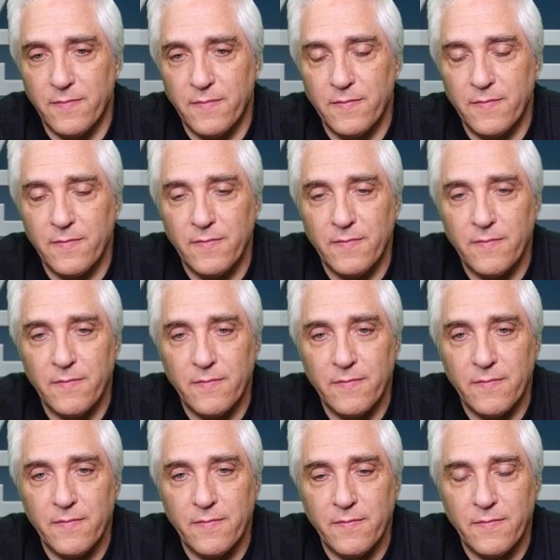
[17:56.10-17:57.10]

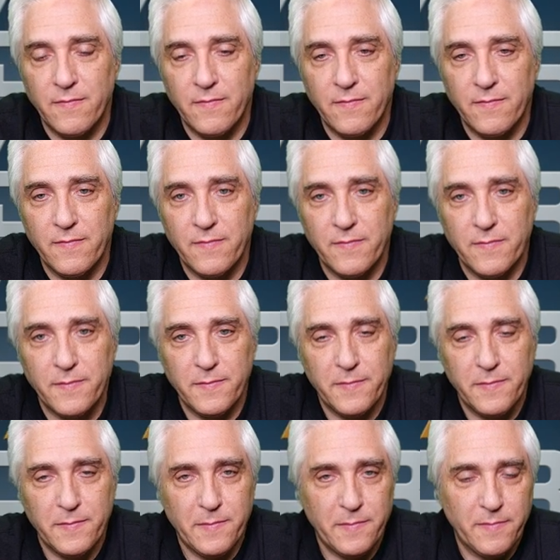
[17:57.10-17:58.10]

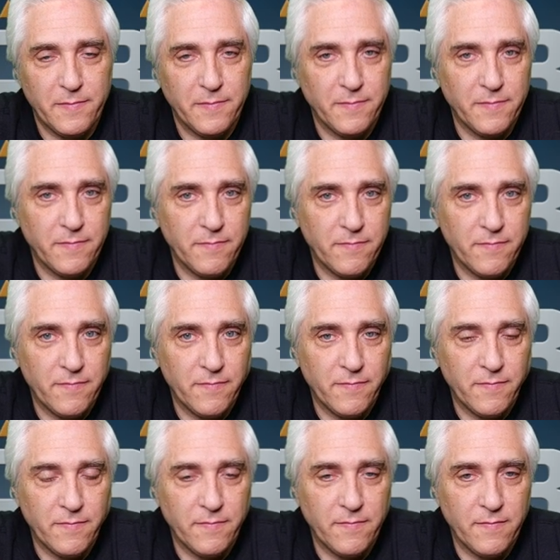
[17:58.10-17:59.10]

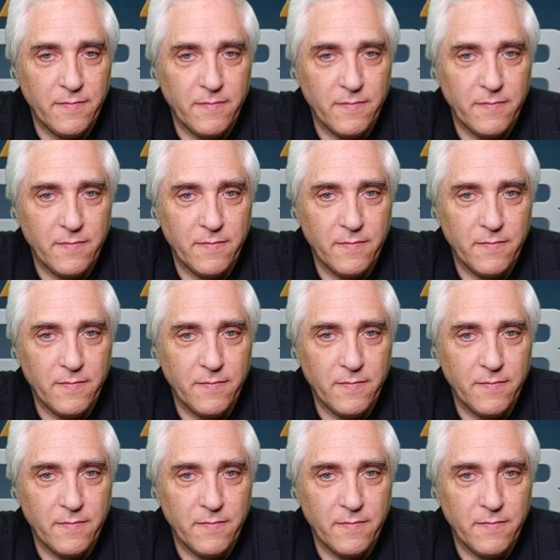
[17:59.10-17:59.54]
The person shown says nothing.